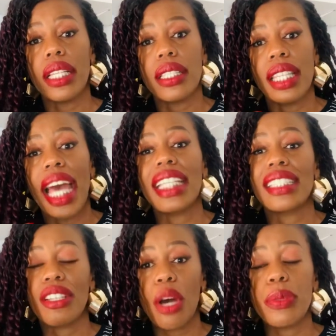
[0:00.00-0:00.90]
that is
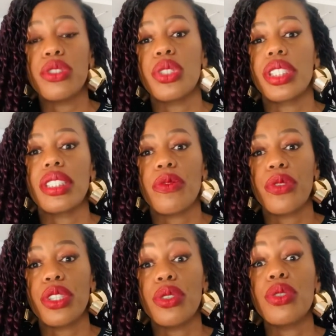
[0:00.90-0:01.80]
an opportunity for
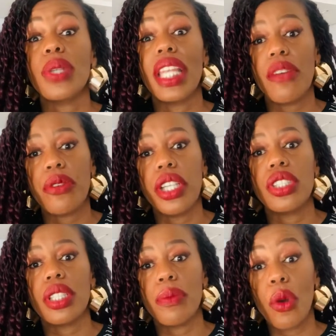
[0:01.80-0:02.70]
you to leverage
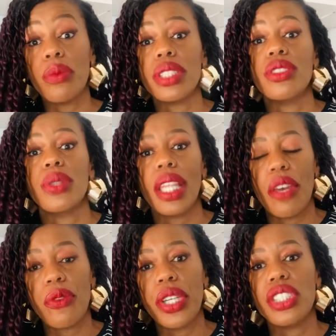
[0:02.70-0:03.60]
the moment, to
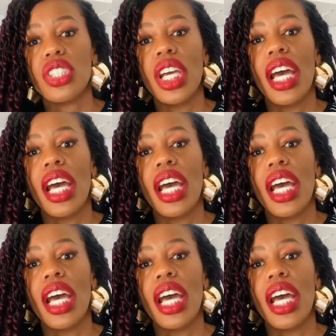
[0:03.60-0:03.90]
leverage